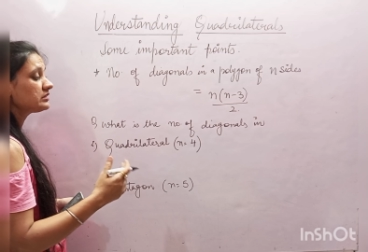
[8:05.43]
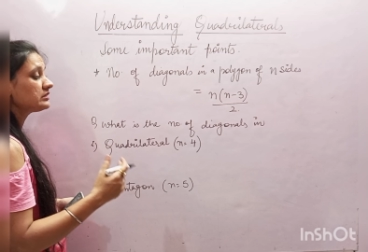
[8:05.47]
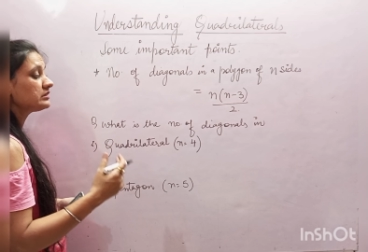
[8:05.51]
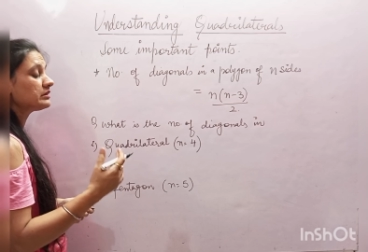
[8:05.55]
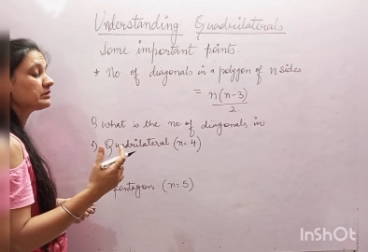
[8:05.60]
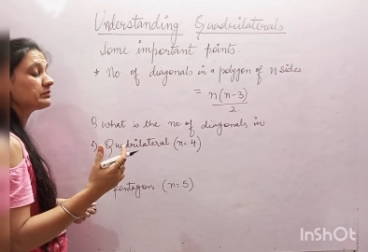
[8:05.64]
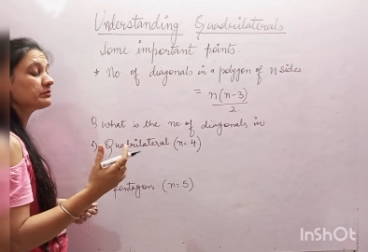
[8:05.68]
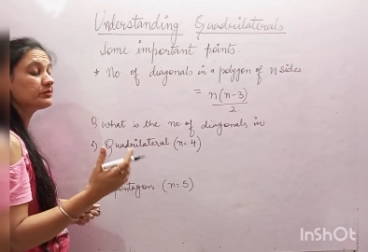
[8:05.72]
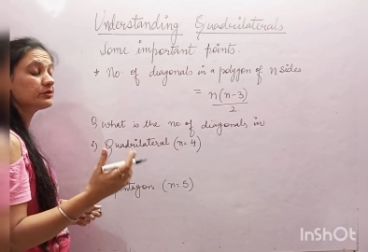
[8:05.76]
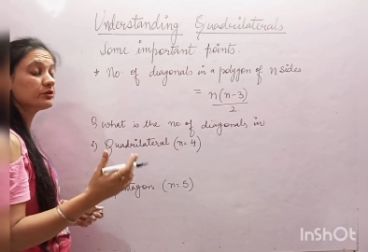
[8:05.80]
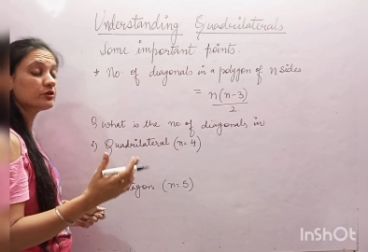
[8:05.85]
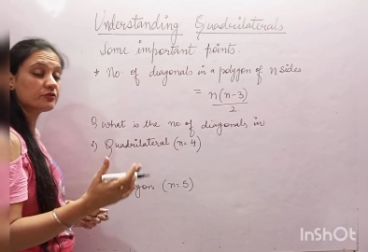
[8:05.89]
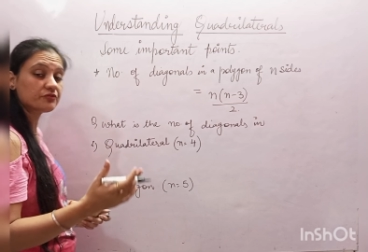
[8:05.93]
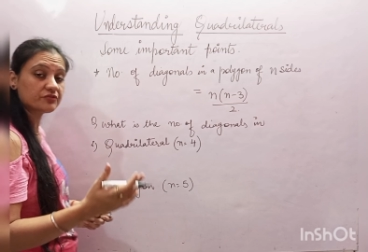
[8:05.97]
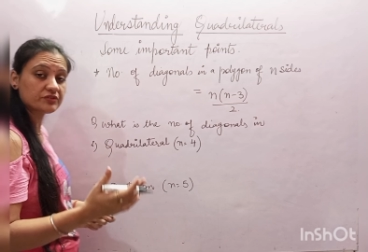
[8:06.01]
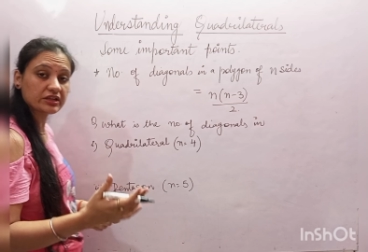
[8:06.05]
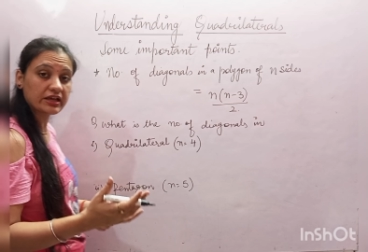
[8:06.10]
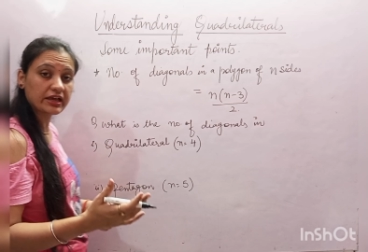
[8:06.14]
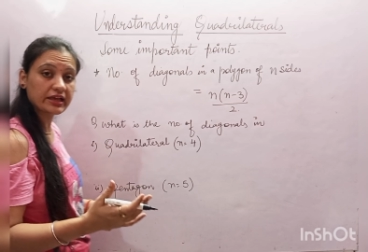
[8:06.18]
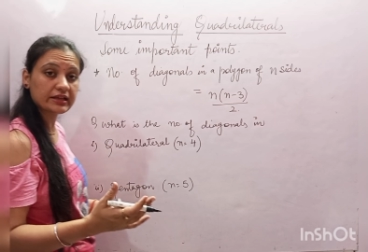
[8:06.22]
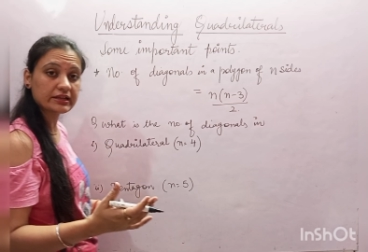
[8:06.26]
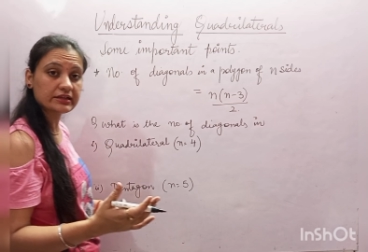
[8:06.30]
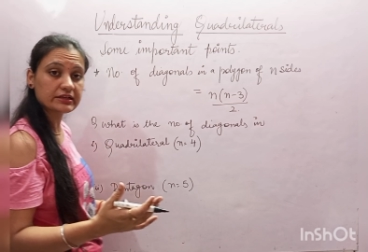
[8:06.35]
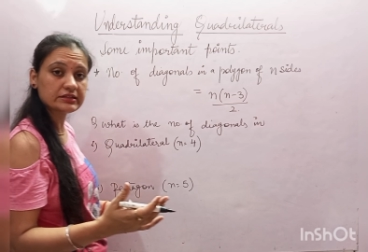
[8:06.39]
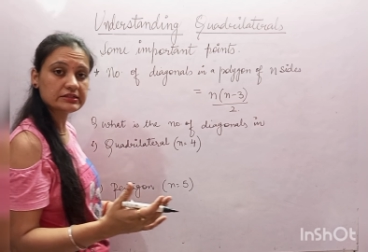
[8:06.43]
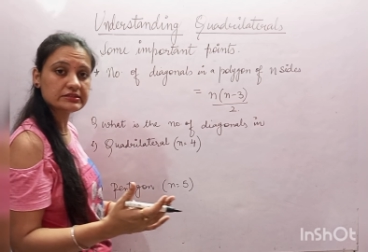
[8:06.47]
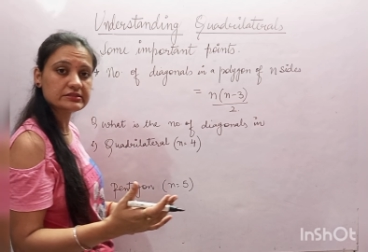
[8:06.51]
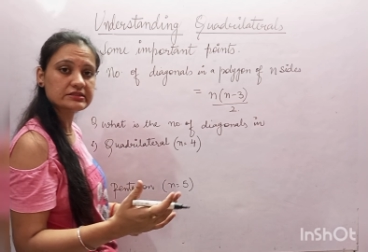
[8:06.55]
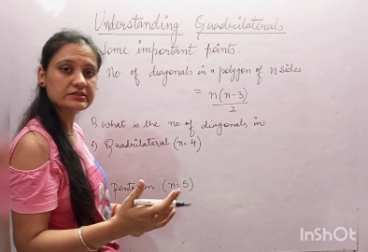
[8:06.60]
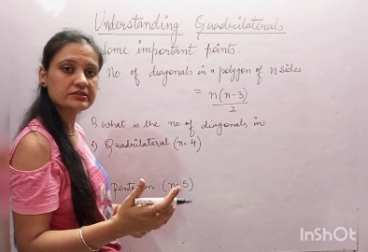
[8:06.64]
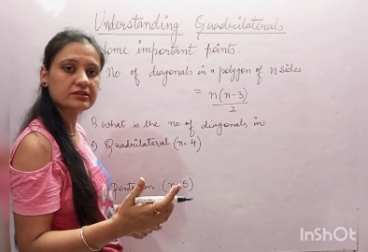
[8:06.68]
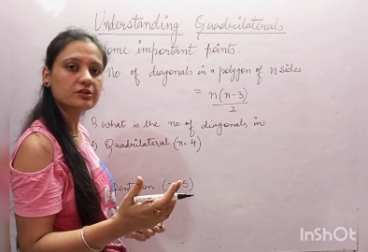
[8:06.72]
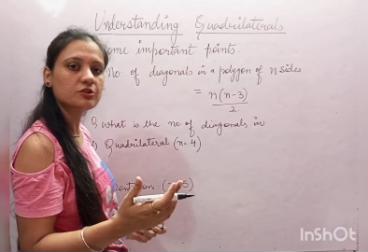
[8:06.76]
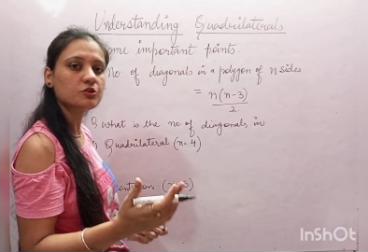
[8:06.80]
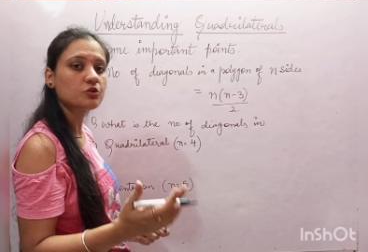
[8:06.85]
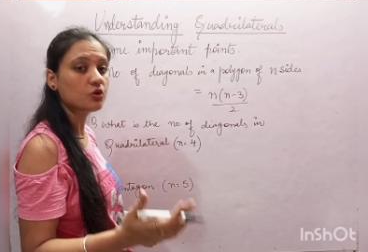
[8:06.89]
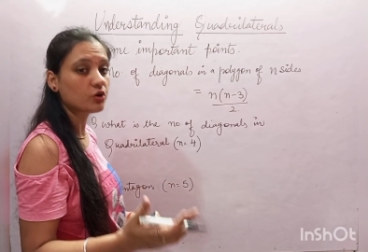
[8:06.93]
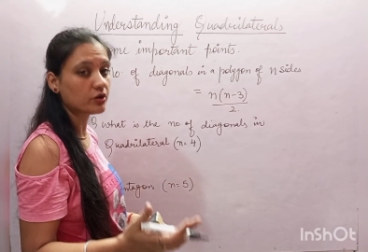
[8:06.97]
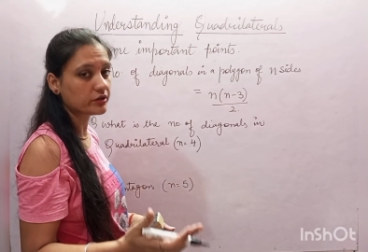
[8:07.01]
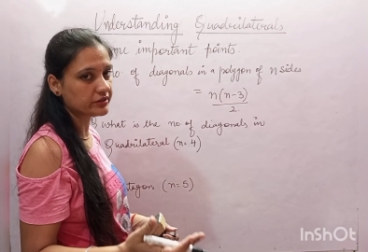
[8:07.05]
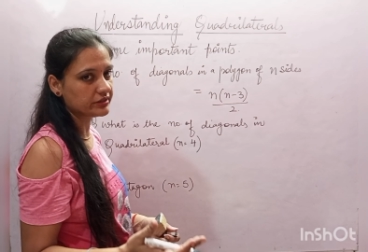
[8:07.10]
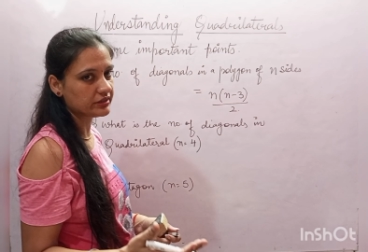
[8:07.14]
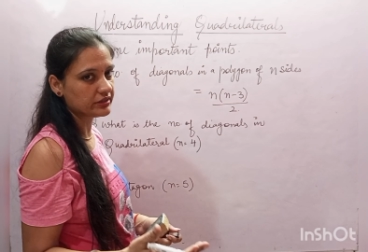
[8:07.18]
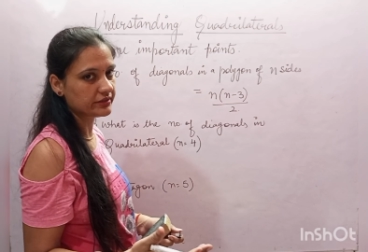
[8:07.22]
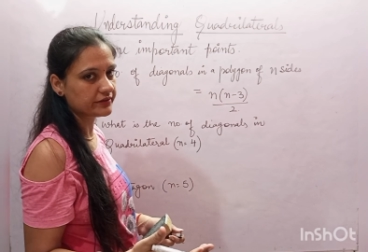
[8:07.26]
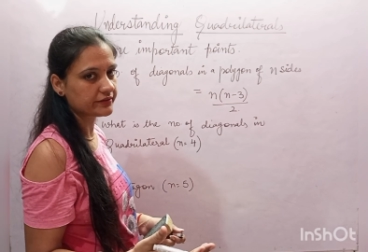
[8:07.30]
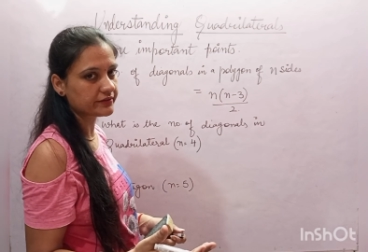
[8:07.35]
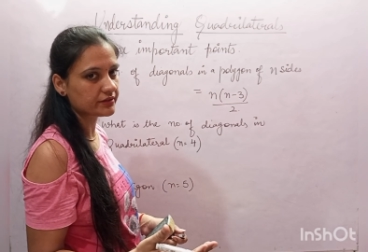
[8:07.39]
number of diagonals in a
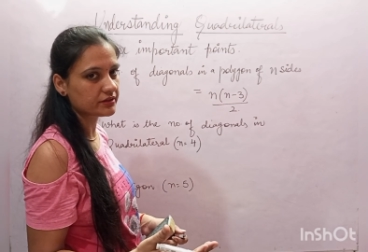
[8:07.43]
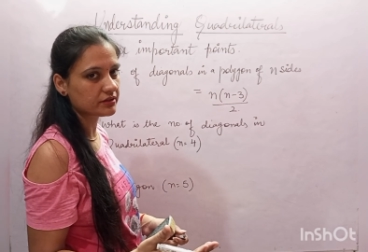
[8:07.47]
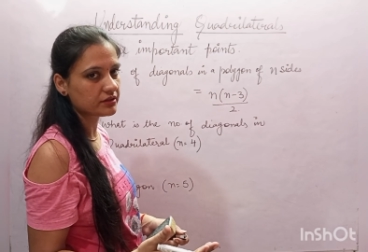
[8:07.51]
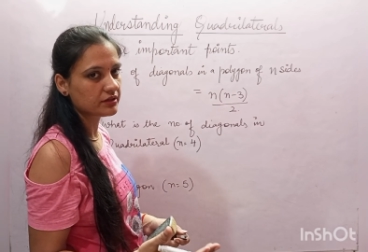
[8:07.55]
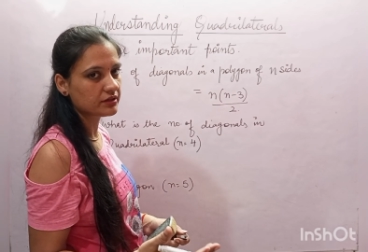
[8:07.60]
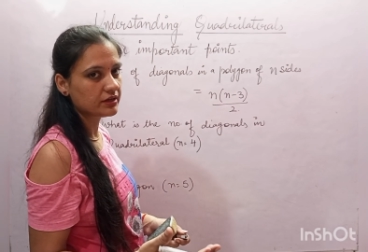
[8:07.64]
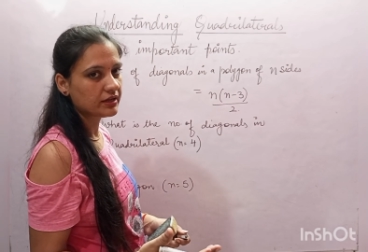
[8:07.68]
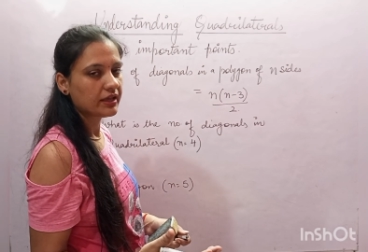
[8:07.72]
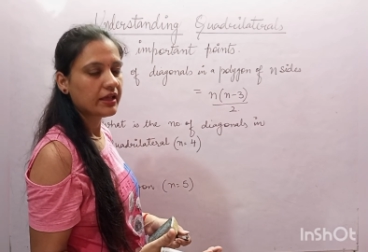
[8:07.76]
quadrilateral.